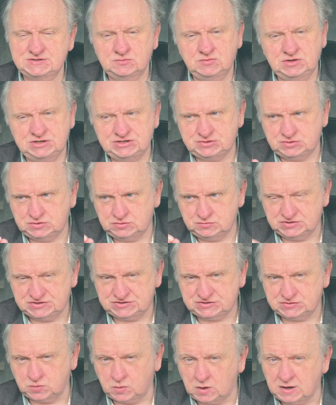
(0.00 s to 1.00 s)
which was
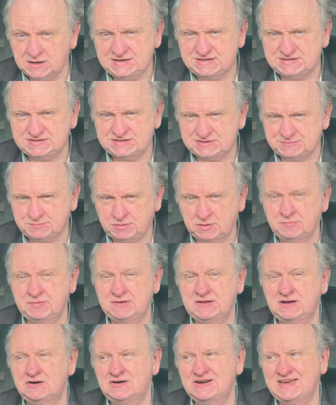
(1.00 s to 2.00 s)
twice as popular